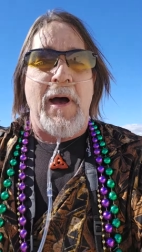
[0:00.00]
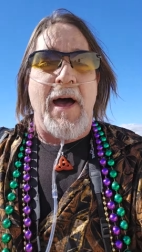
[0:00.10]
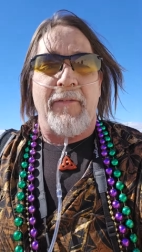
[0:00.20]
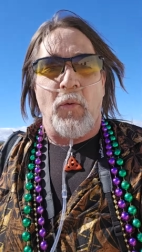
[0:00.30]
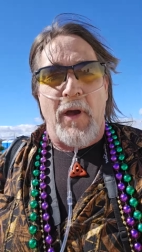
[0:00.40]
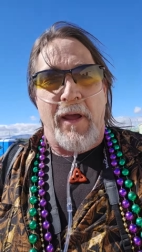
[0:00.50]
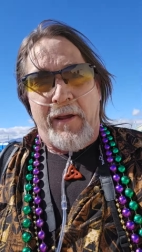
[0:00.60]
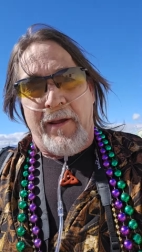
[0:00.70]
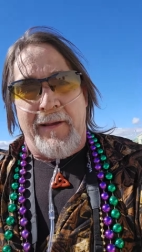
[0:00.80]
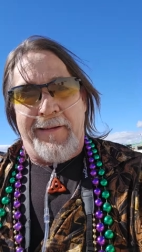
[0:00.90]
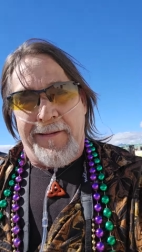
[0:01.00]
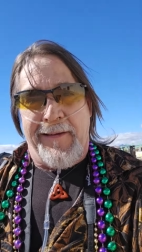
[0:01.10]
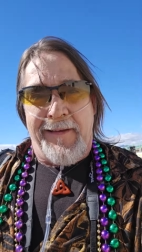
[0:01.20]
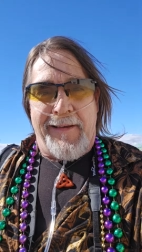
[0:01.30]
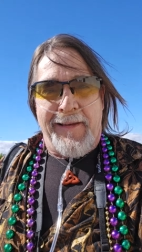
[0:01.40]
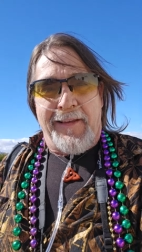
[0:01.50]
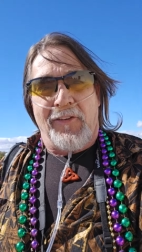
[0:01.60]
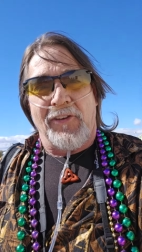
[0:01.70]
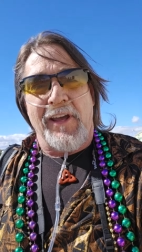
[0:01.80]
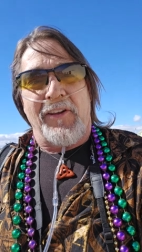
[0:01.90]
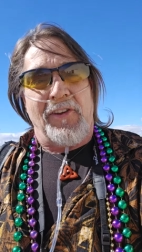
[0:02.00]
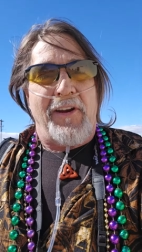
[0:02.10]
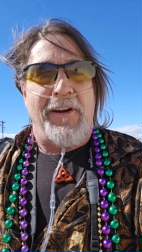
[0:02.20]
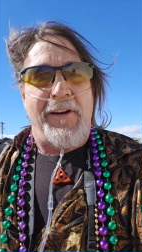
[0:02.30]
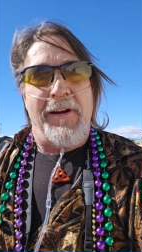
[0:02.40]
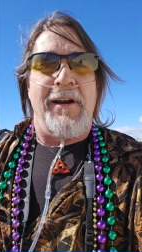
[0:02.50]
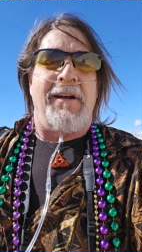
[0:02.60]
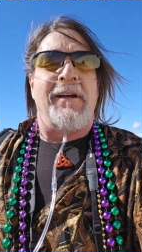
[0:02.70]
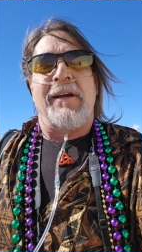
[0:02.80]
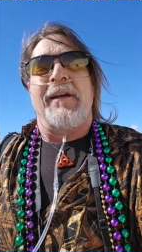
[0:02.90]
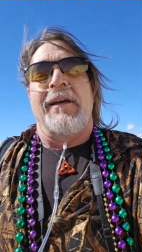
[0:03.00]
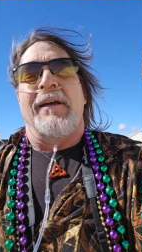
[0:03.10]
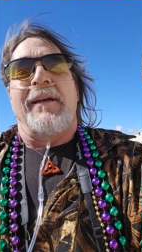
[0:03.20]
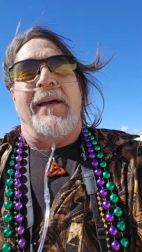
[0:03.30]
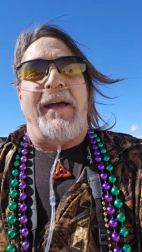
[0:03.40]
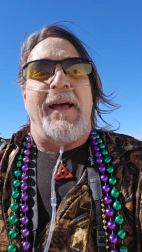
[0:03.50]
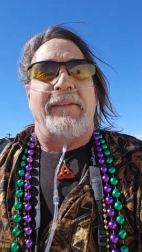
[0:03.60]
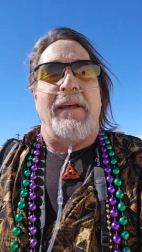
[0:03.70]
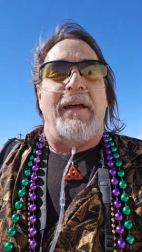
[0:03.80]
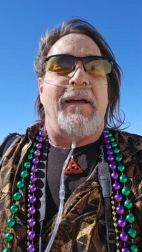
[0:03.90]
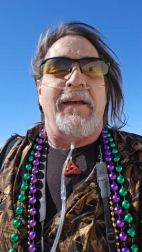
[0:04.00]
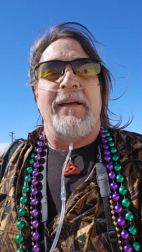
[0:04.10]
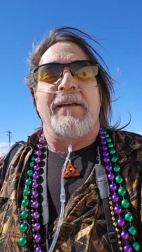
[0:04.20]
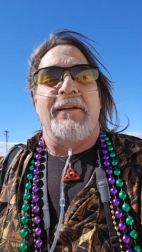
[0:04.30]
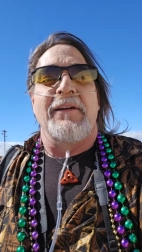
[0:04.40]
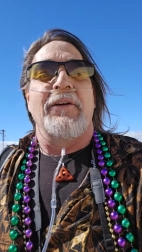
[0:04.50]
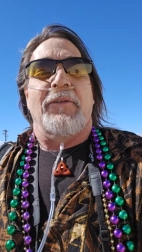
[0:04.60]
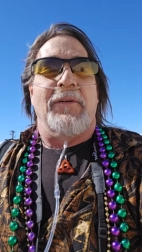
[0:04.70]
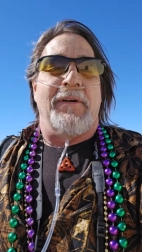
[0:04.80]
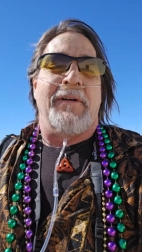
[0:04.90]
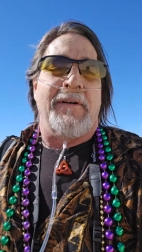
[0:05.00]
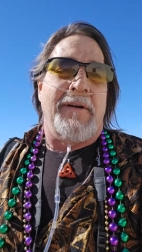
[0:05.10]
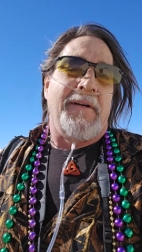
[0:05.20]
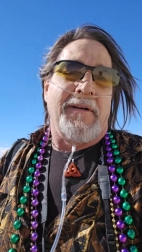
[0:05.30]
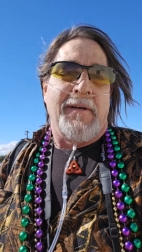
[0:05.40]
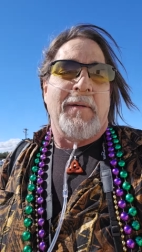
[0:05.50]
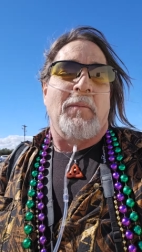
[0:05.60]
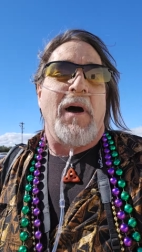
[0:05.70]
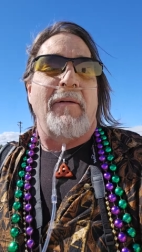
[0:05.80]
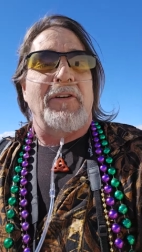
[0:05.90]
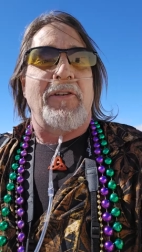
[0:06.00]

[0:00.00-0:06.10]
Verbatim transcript: Mojave Way. See us here at the new Mojave